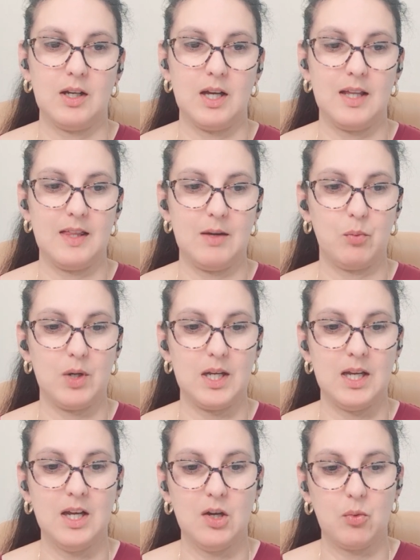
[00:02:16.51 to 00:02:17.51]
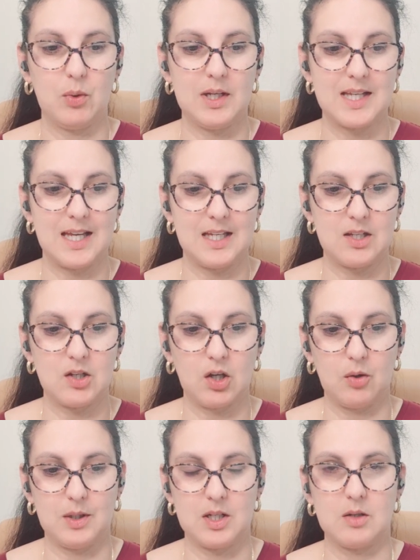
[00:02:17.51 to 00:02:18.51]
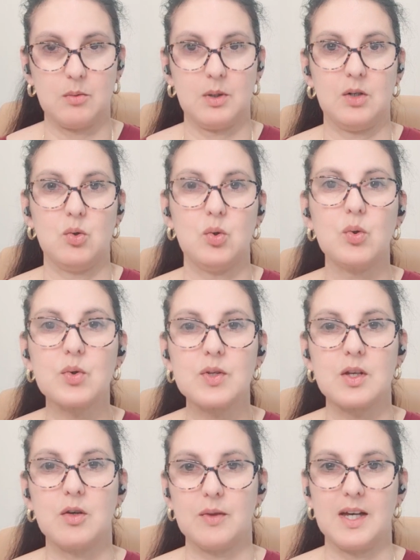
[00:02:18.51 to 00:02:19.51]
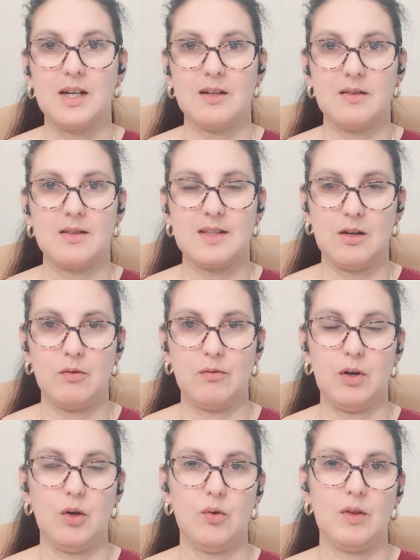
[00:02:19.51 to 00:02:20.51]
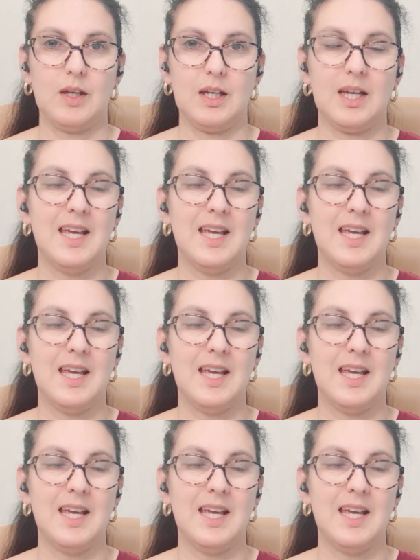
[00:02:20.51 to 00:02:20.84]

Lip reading: And then we tend to go into it also that self-loathing.